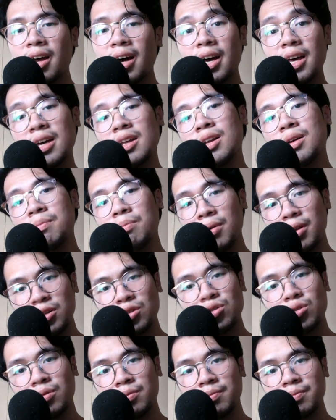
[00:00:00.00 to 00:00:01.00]
kaya na
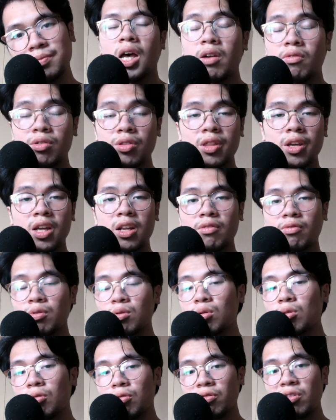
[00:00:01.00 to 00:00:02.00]
presyo. Everything in
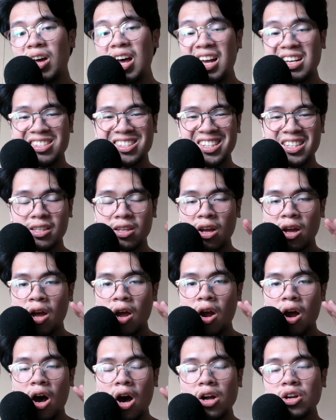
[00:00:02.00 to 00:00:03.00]
Frugal Frags is
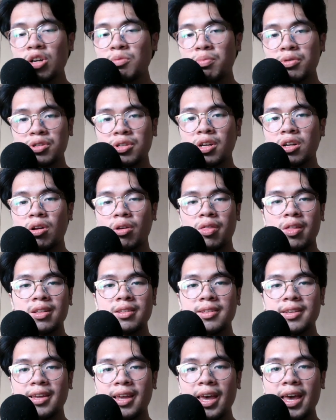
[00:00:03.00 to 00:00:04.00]
100%
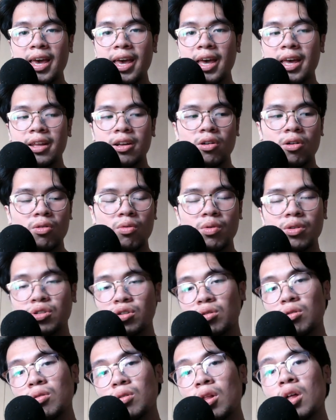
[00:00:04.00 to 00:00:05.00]
authentic and
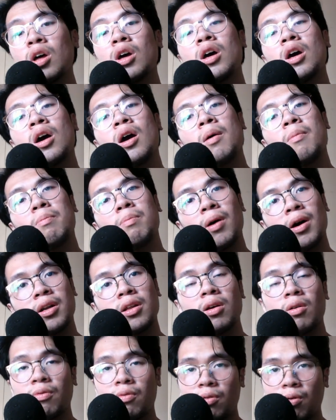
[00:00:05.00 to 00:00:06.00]
original,
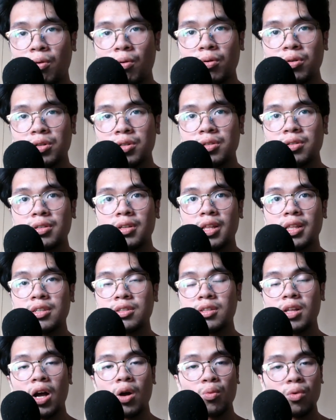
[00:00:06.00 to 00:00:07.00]
but of course, that's
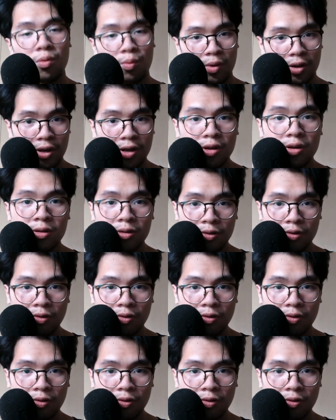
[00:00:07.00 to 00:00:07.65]
not what we're here